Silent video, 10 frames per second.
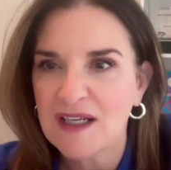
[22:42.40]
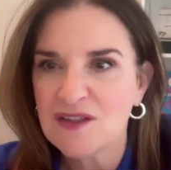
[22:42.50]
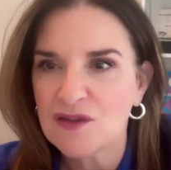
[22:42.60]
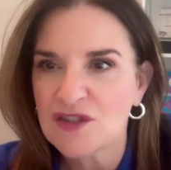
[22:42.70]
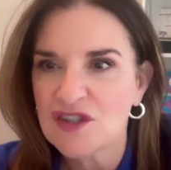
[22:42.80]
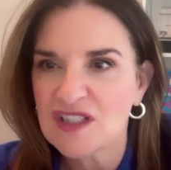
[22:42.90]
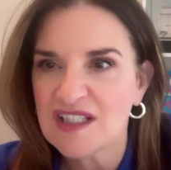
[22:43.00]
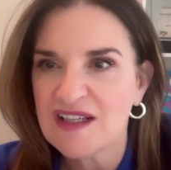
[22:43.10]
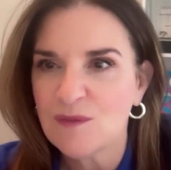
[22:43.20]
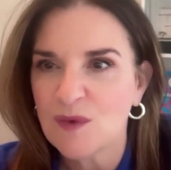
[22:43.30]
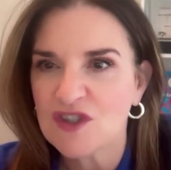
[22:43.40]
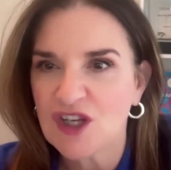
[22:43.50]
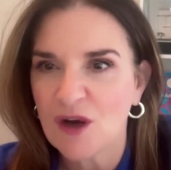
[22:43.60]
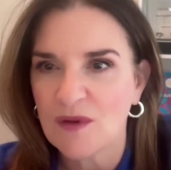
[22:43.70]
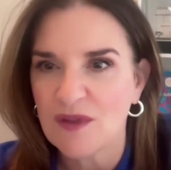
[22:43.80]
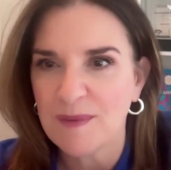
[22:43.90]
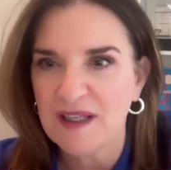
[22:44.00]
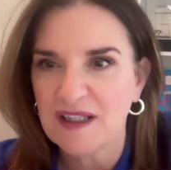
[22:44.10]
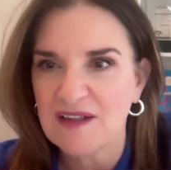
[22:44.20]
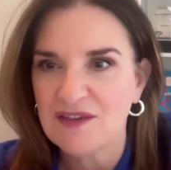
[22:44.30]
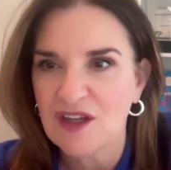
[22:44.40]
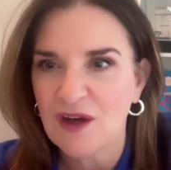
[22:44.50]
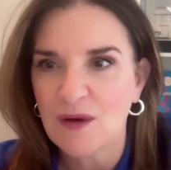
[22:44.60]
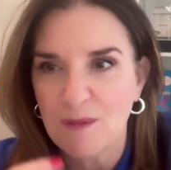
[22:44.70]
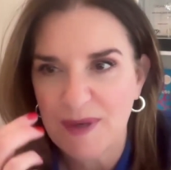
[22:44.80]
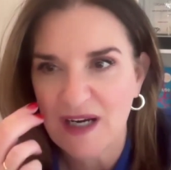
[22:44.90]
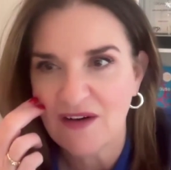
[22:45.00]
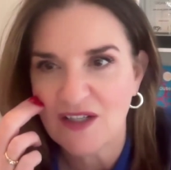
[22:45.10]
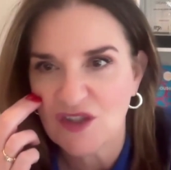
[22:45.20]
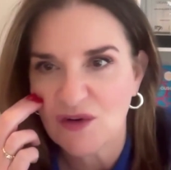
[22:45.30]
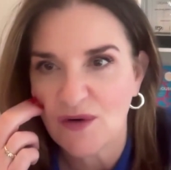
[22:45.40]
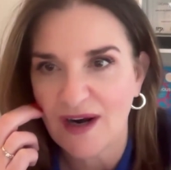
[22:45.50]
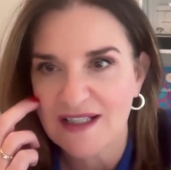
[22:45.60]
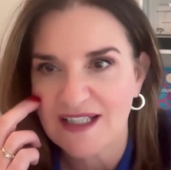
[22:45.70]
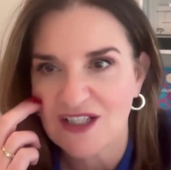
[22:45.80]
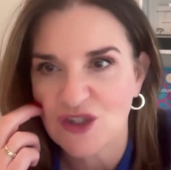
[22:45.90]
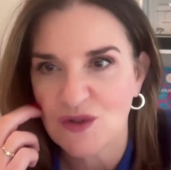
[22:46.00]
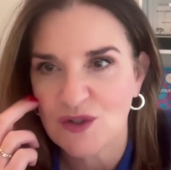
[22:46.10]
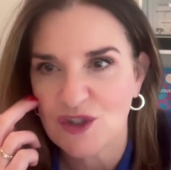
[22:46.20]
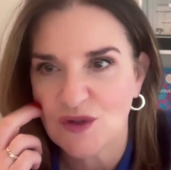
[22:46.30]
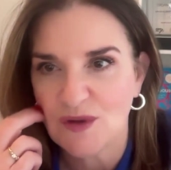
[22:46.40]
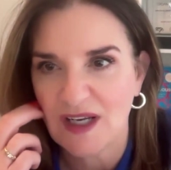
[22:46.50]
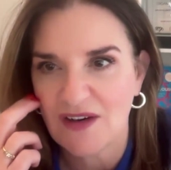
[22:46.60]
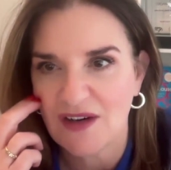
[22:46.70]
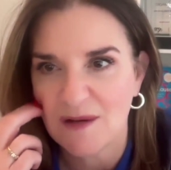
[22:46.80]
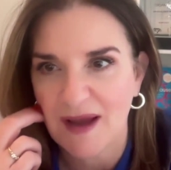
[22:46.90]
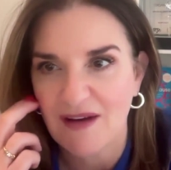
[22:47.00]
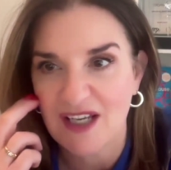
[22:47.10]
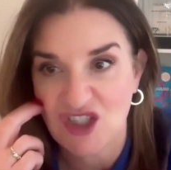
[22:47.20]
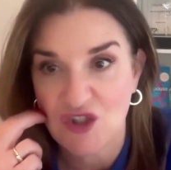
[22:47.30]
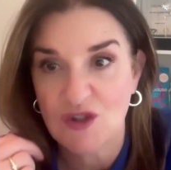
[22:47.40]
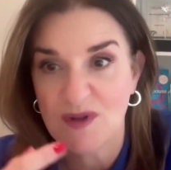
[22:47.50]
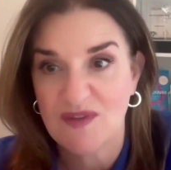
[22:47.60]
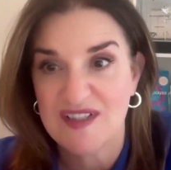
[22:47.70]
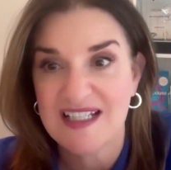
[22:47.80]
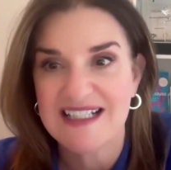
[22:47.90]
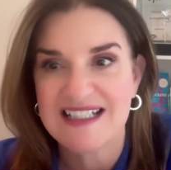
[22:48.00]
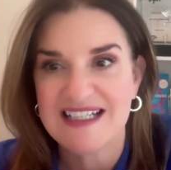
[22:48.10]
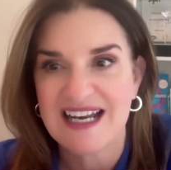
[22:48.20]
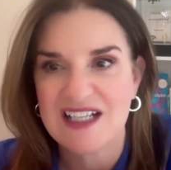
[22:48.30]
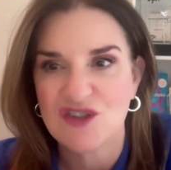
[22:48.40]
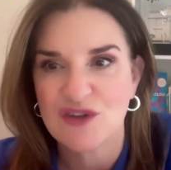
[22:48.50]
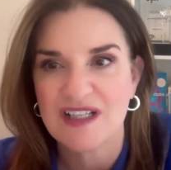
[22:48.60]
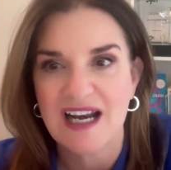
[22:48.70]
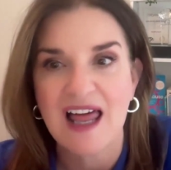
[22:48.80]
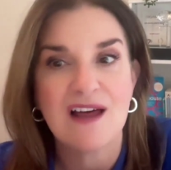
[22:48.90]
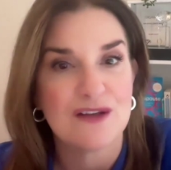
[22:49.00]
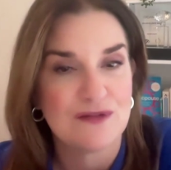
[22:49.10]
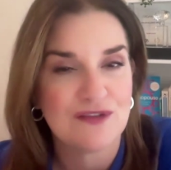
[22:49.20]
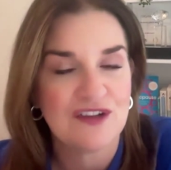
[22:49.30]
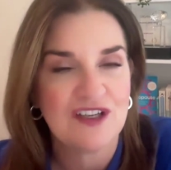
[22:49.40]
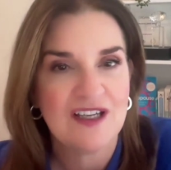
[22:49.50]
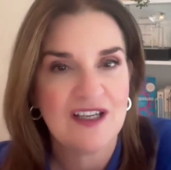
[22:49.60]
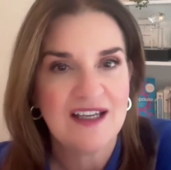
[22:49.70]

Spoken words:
my daughter doesn't even want to go on the pill, even though her periods are erratic due to hearing about issues with fertility later in life.